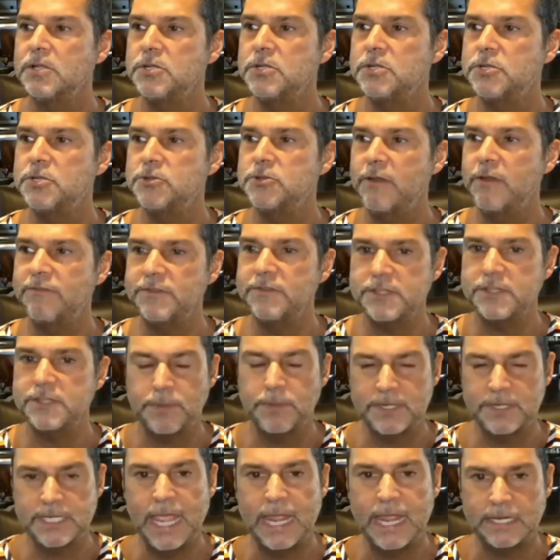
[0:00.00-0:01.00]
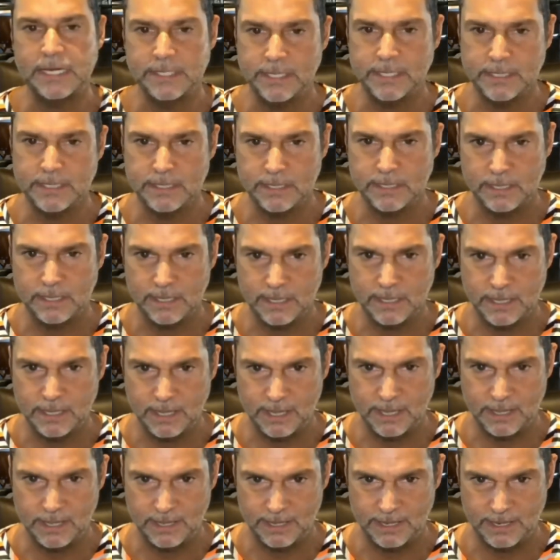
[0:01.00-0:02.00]
driven to protect
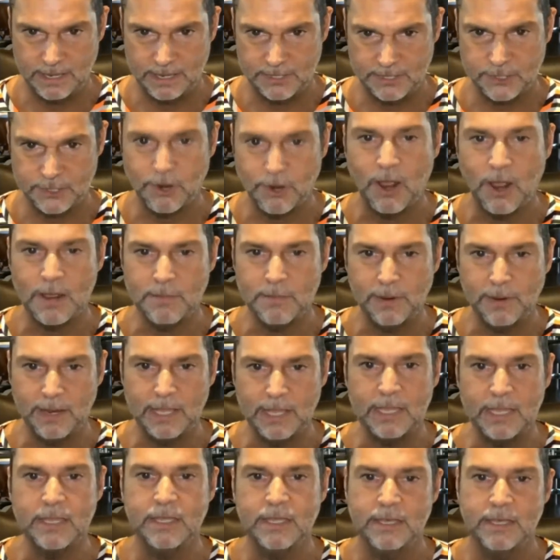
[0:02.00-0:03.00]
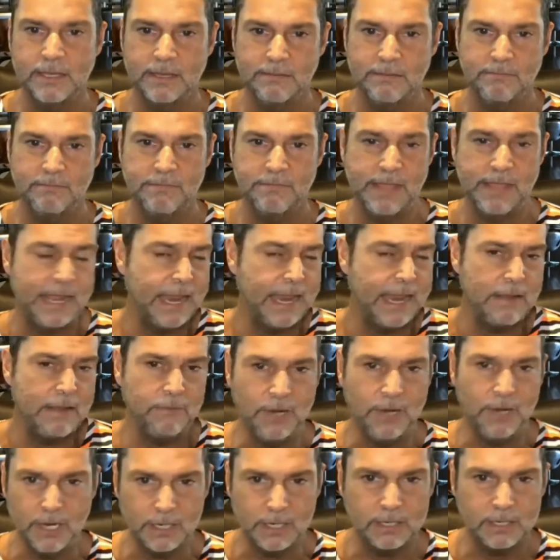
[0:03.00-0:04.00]
tribally their
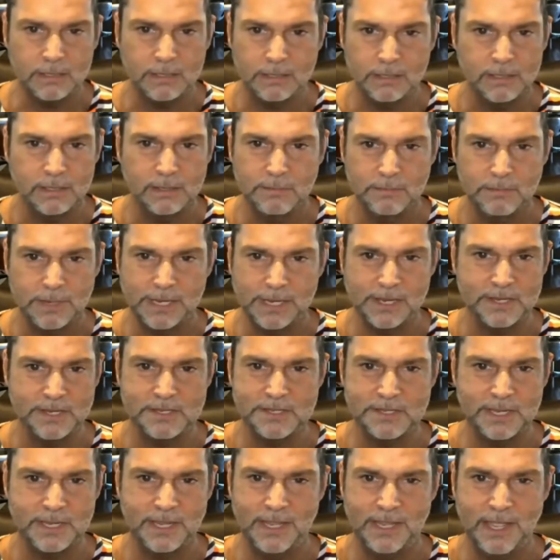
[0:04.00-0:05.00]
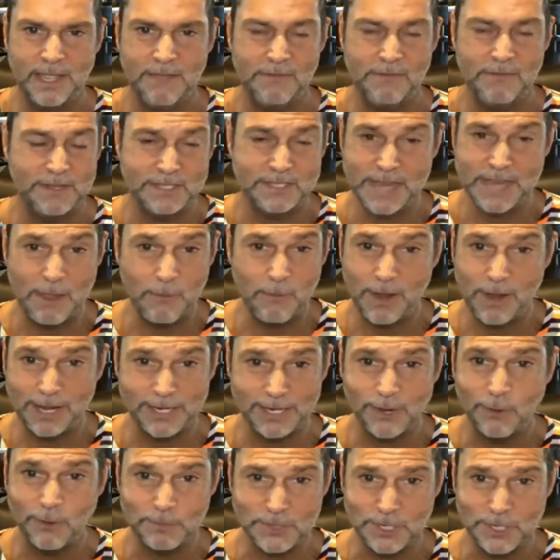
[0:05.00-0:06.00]
network. Because if it's network
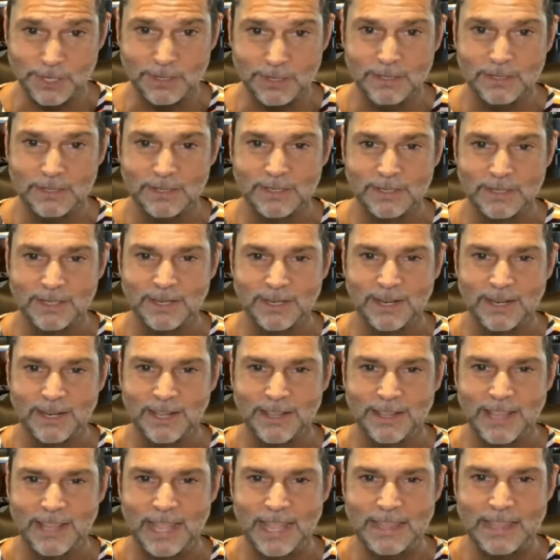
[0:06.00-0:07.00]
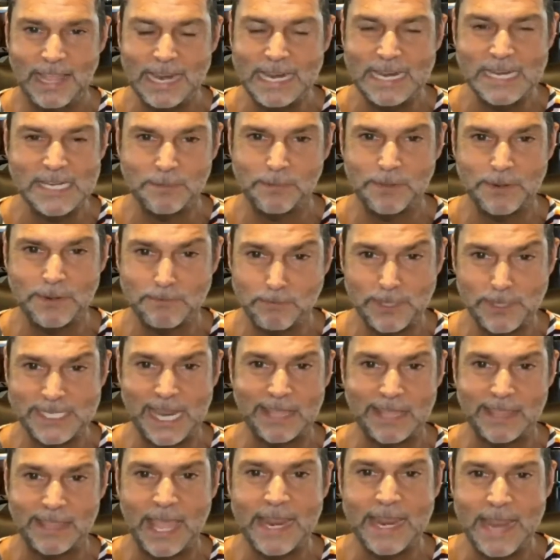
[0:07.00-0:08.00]
adoption, then they need to
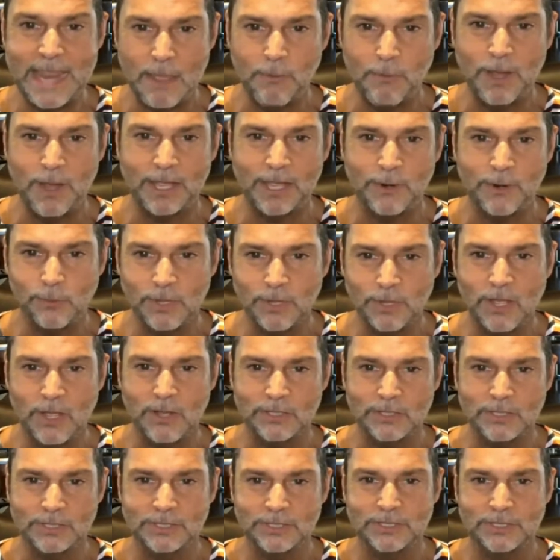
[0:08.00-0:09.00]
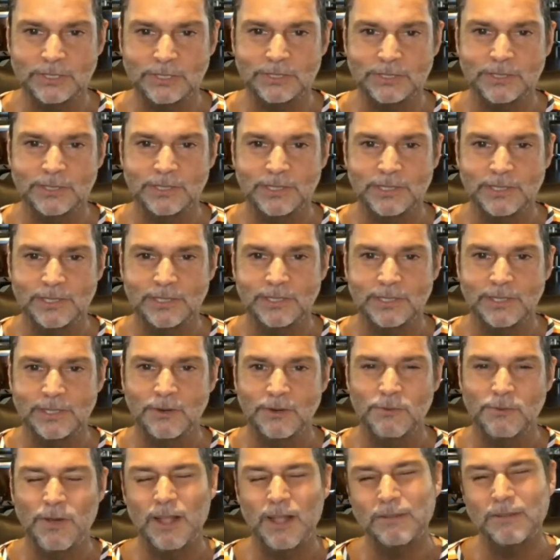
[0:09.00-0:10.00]
protect their network at all costs.
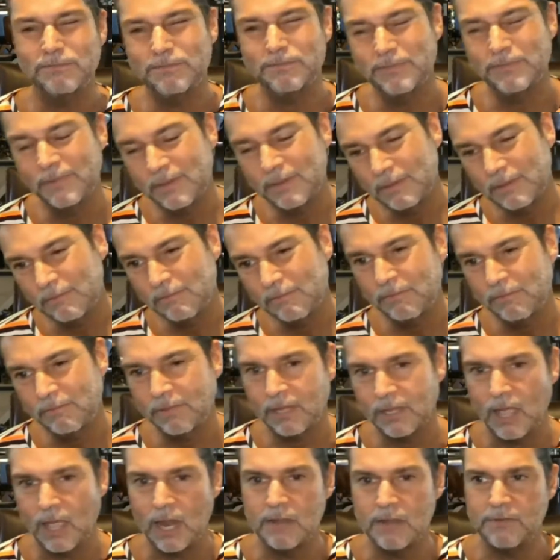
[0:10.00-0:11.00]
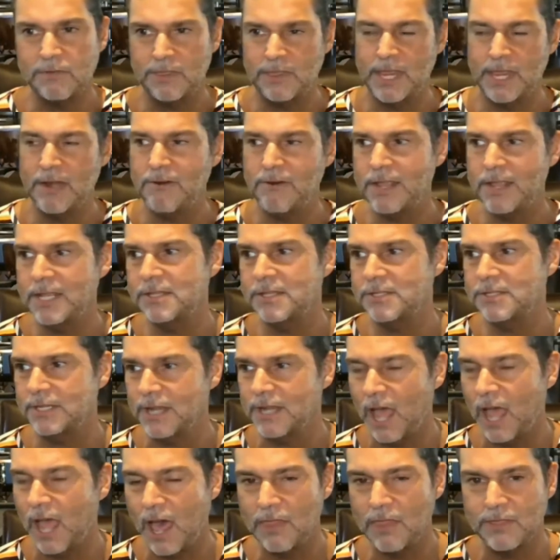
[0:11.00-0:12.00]
Well, kind of Ethereans and
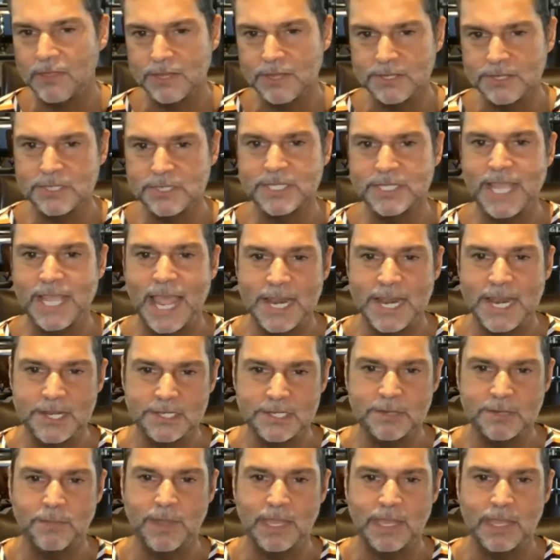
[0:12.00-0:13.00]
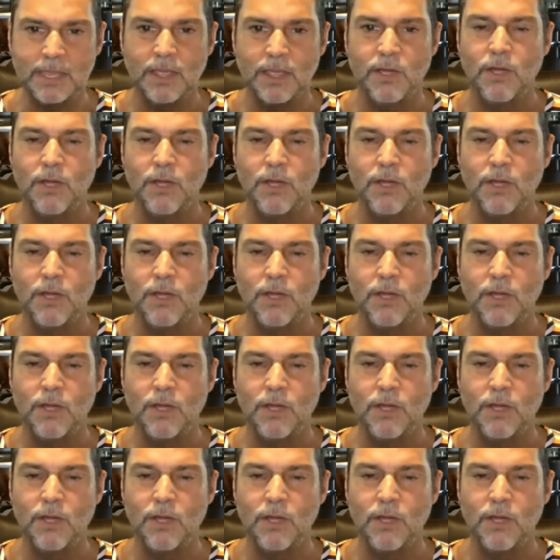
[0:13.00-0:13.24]
others tend to be